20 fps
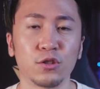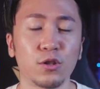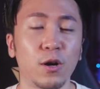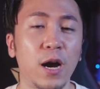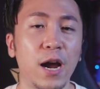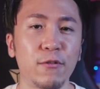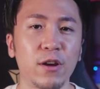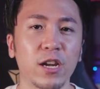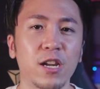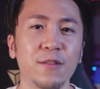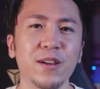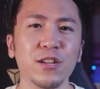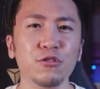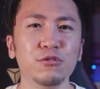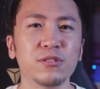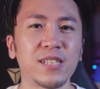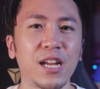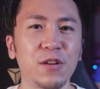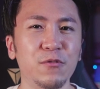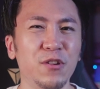So I recommend
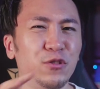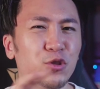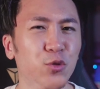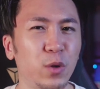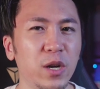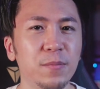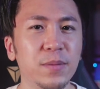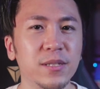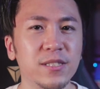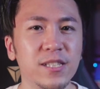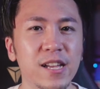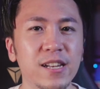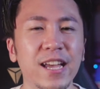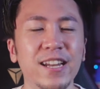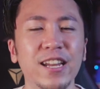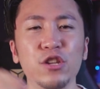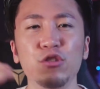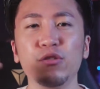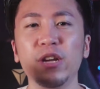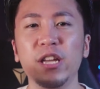you start with 20%
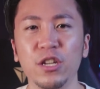and then you